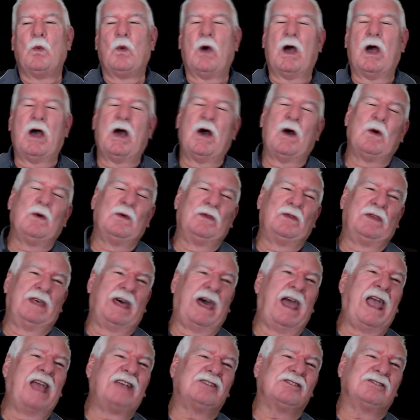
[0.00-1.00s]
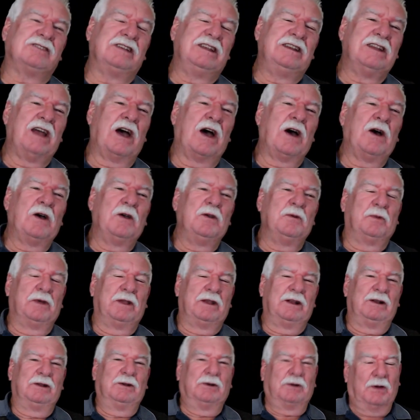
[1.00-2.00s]
Well, they actually know,
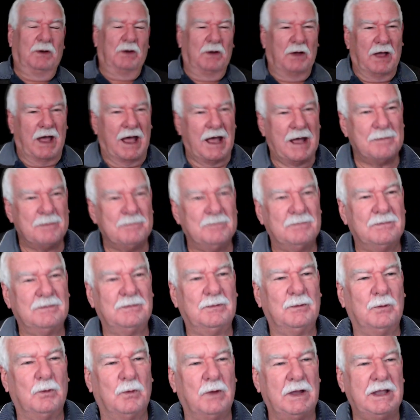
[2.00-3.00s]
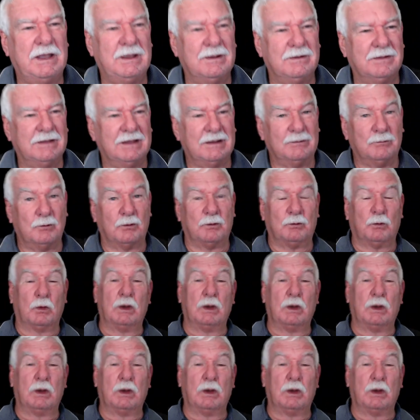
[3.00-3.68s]
but look, the